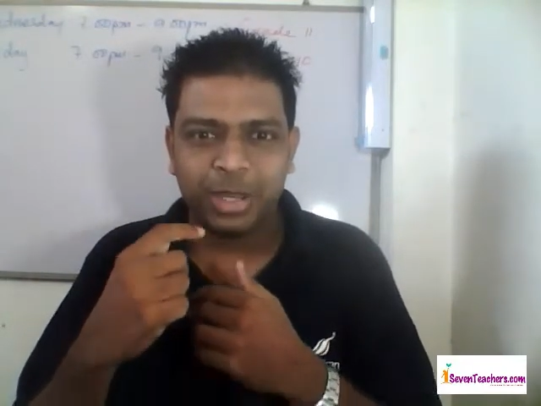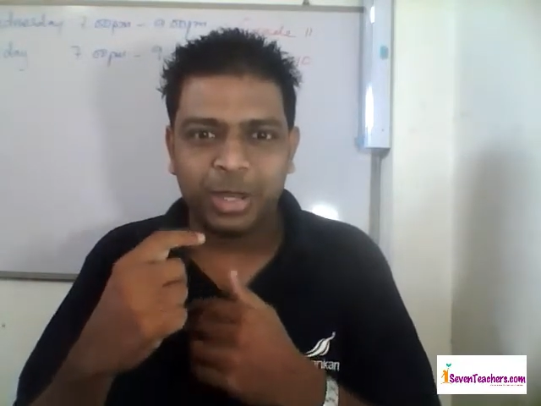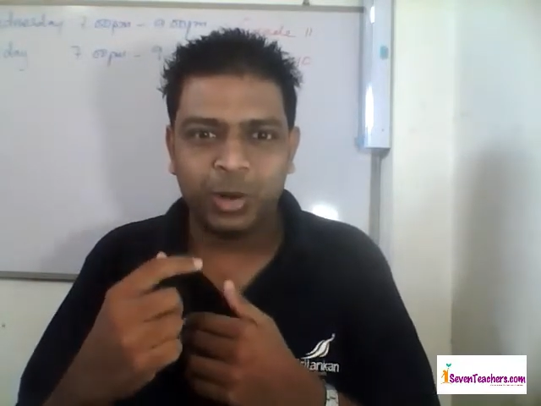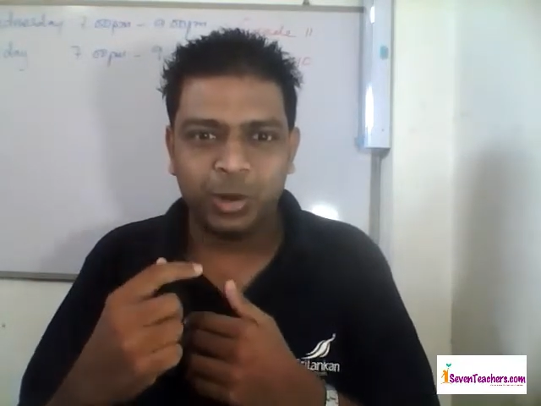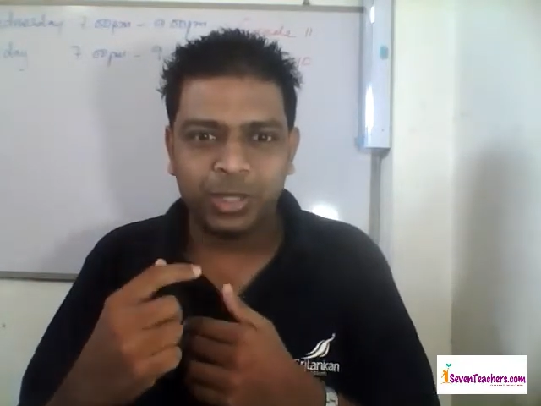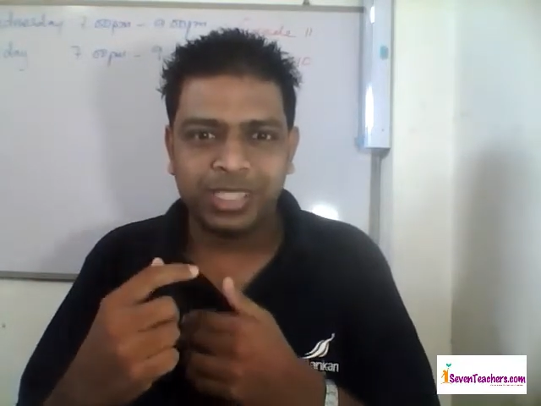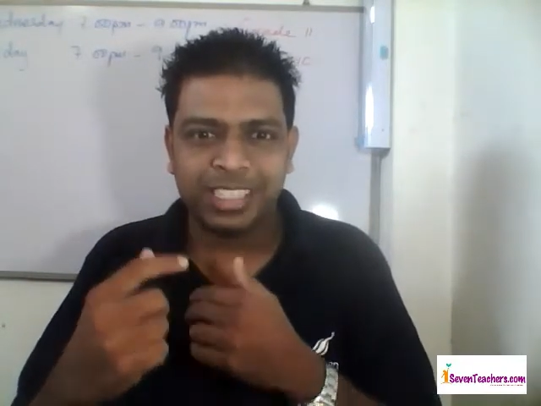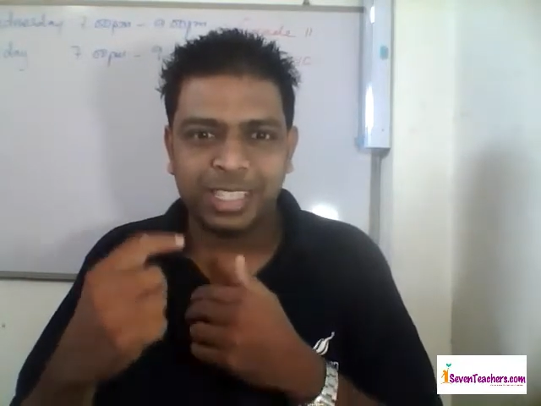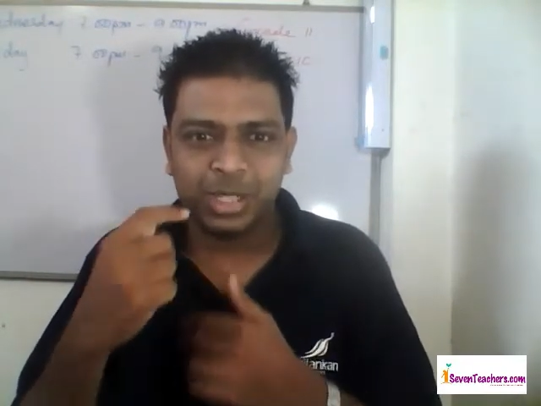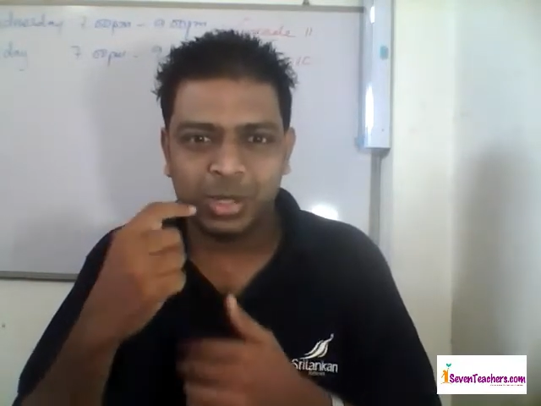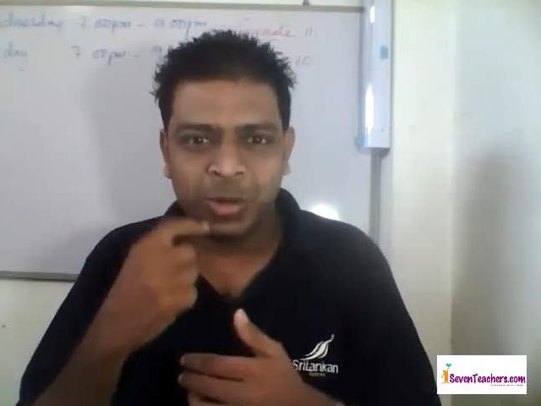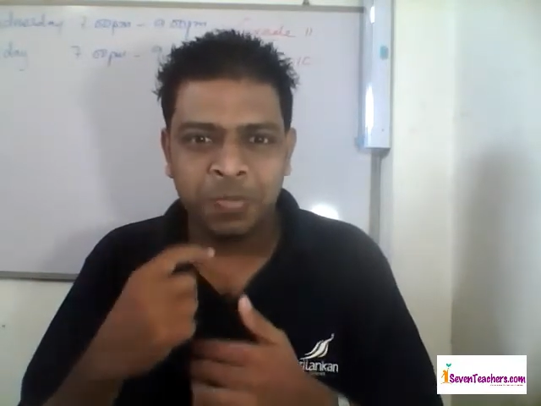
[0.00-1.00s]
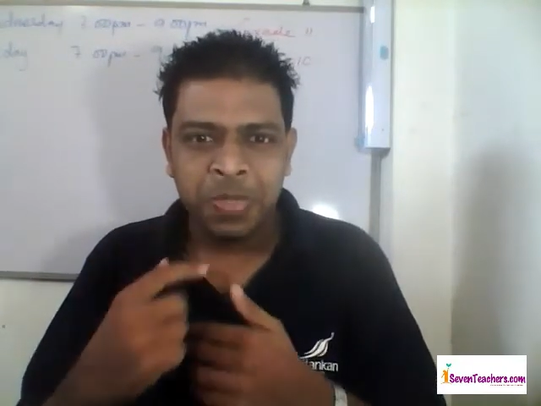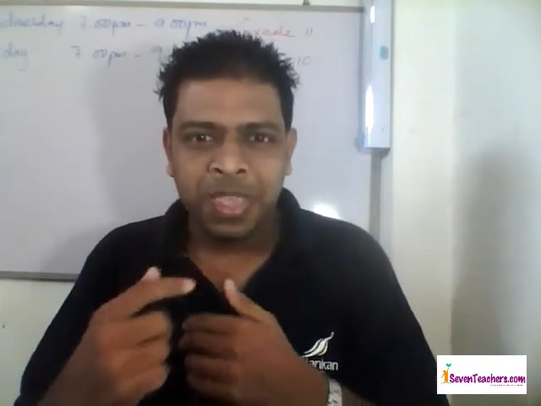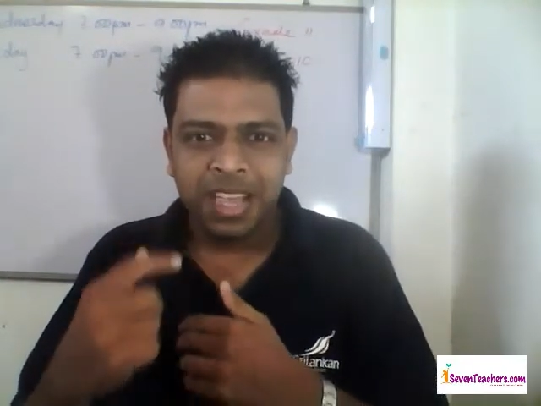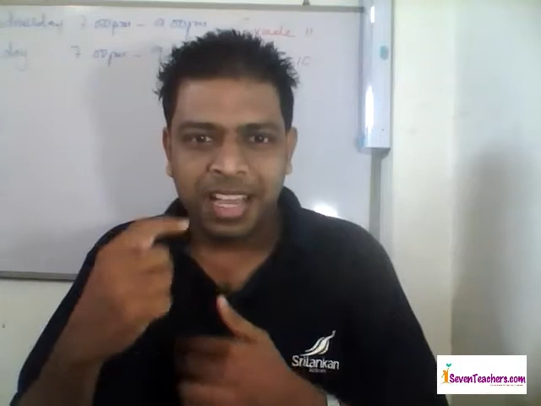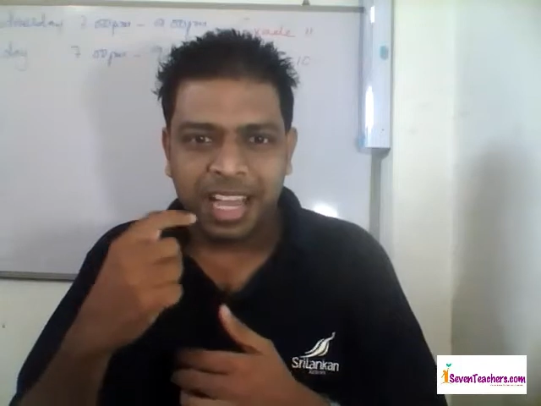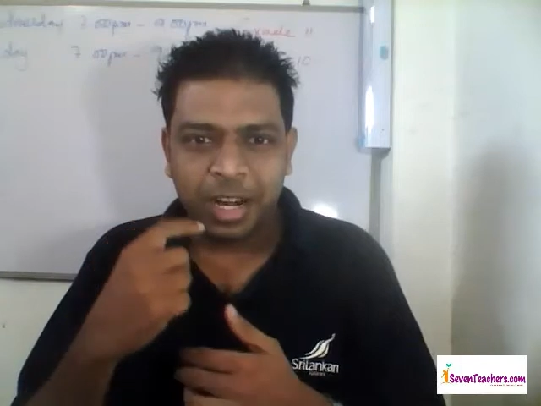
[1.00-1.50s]
goes just to
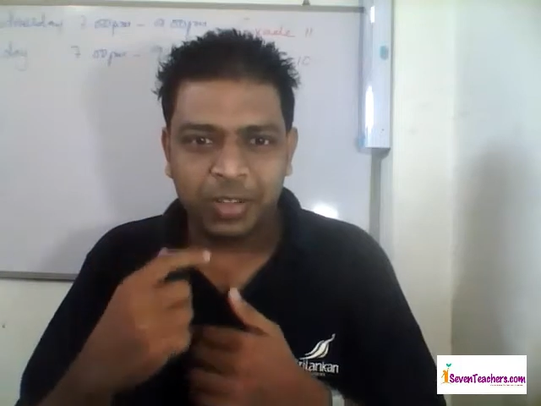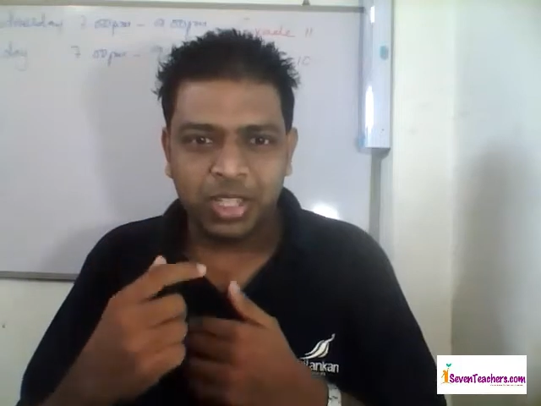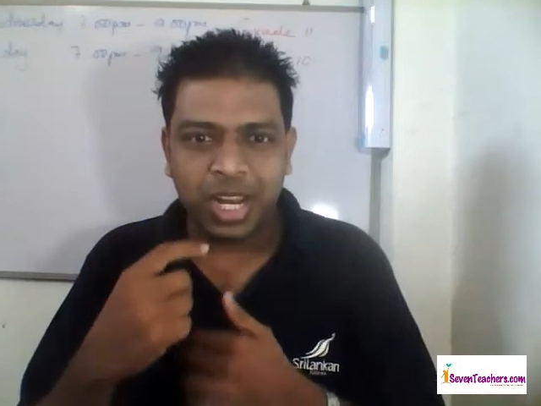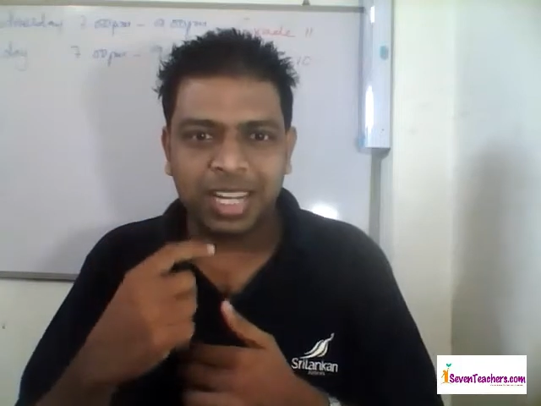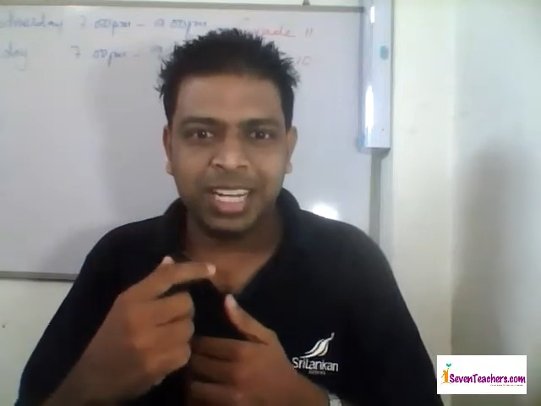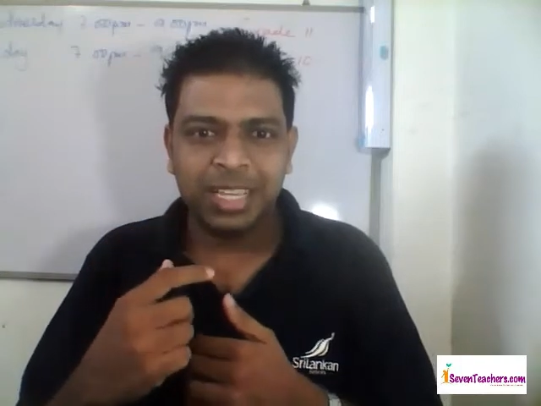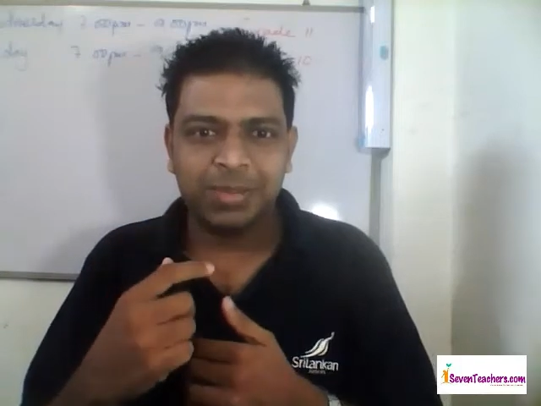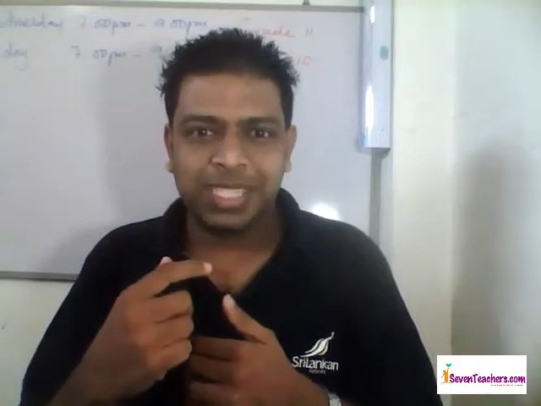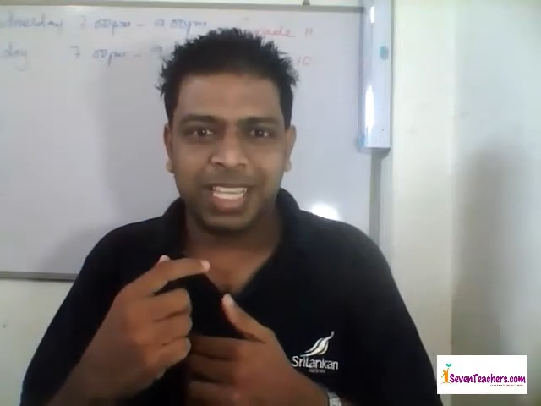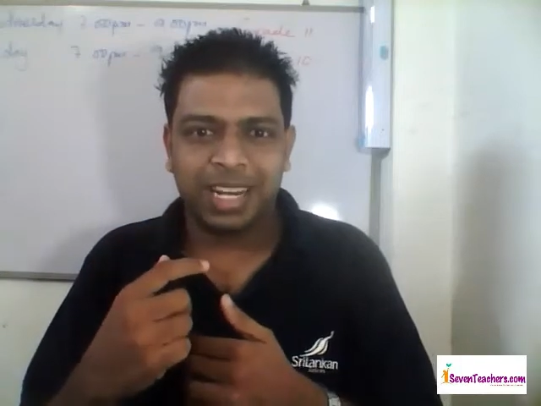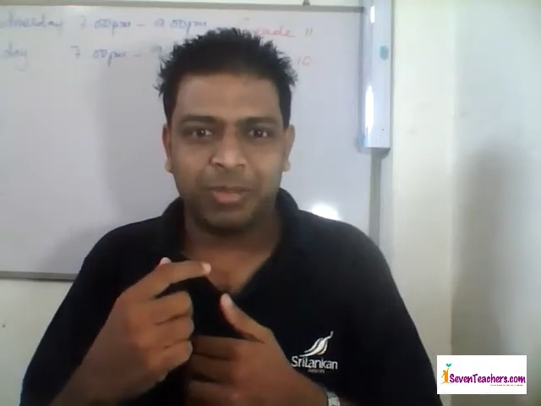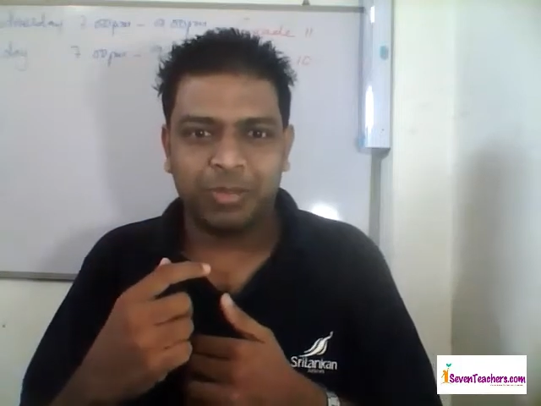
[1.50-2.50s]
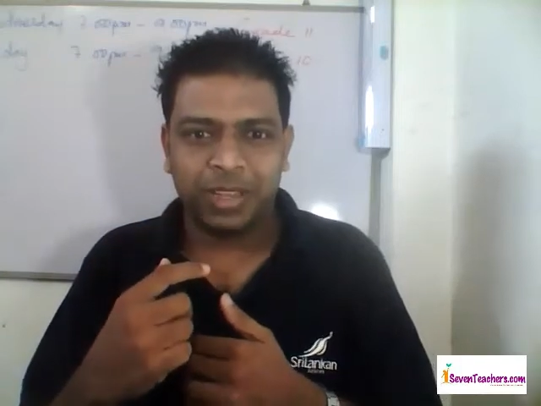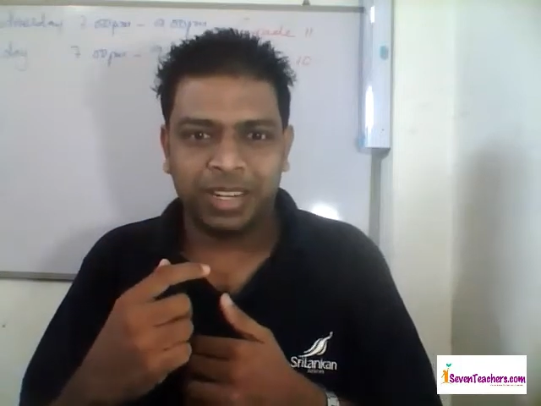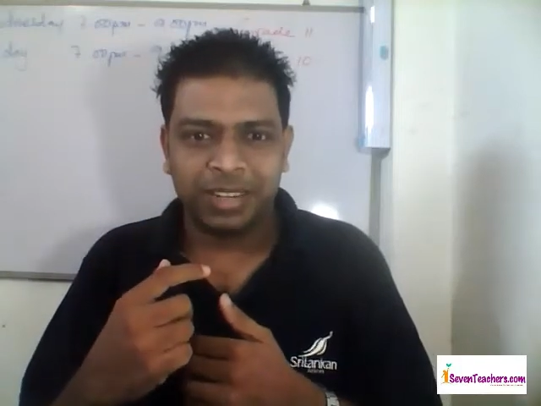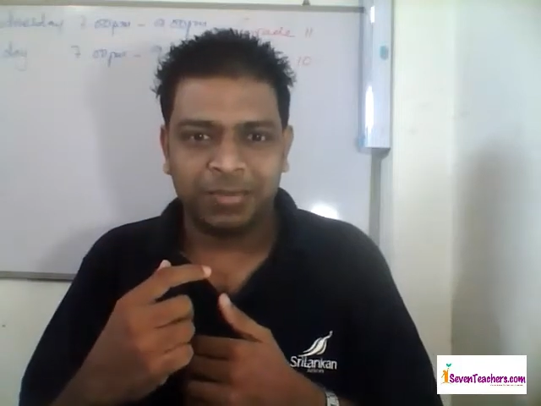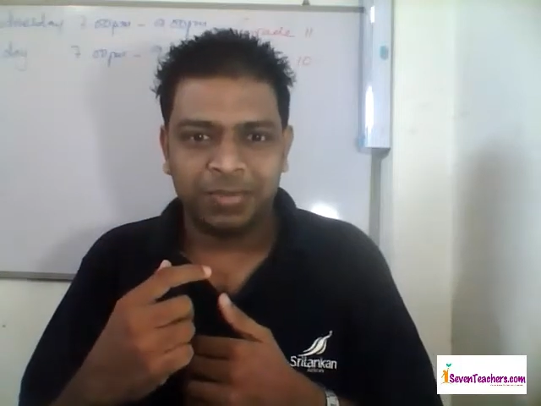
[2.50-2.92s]
kind of shut himself in